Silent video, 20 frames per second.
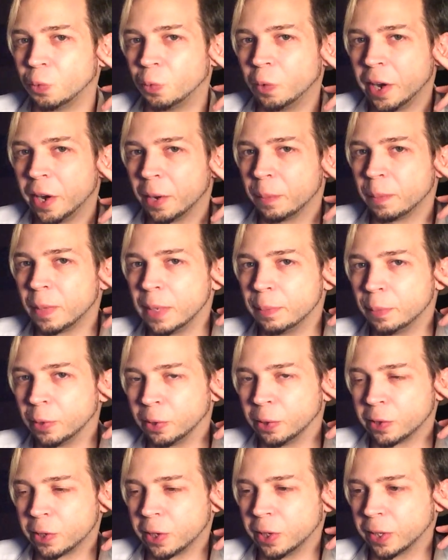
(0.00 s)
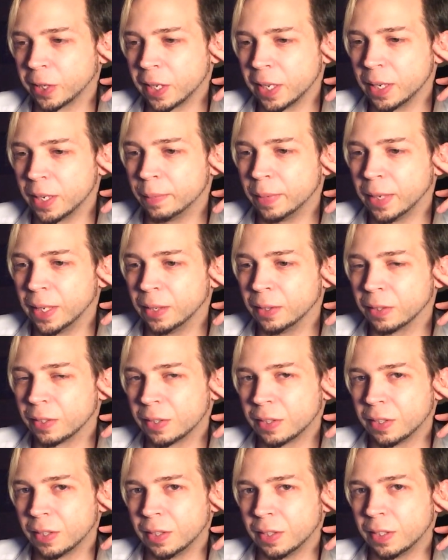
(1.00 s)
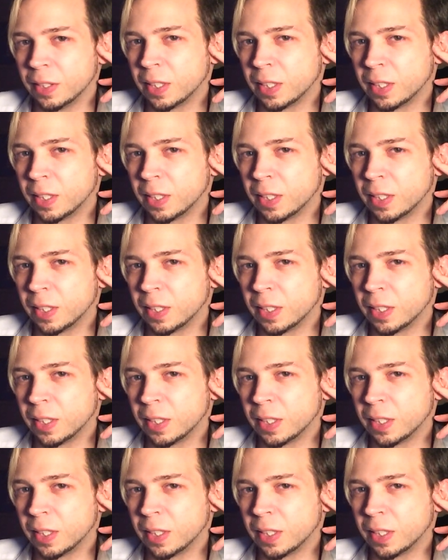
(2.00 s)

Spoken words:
where people are talking about